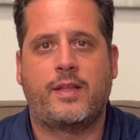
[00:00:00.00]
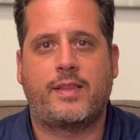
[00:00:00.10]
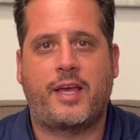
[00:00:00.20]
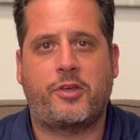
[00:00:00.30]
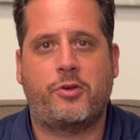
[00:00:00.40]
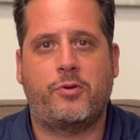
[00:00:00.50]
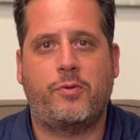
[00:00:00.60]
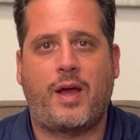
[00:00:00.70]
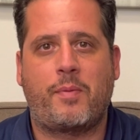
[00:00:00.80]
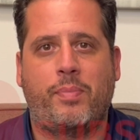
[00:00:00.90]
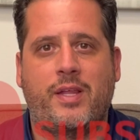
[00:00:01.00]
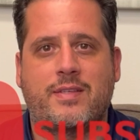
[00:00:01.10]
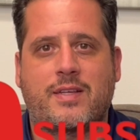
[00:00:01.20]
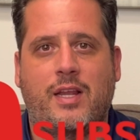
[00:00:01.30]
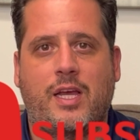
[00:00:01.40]
Thank you, and please
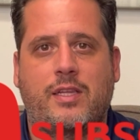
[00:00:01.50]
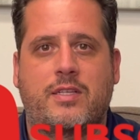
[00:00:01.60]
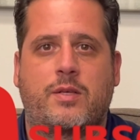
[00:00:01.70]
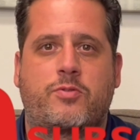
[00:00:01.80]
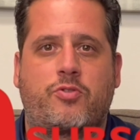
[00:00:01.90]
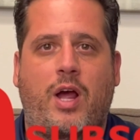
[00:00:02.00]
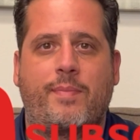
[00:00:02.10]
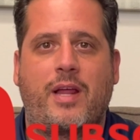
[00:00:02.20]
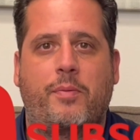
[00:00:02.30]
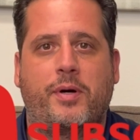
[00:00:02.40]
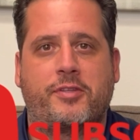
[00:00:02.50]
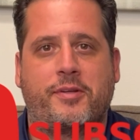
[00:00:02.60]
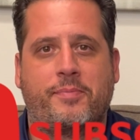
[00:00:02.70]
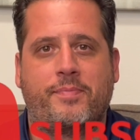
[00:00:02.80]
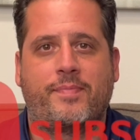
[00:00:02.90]
click the subscribe now
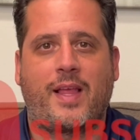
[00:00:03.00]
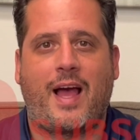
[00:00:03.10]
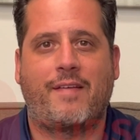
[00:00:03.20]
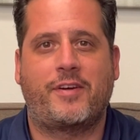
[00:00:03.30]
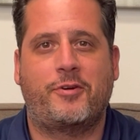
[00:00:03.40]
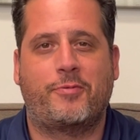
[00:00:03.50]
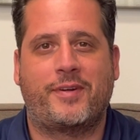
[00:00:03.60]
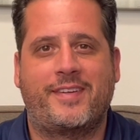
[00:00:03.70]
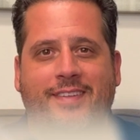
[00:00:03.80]
button. Have a good one.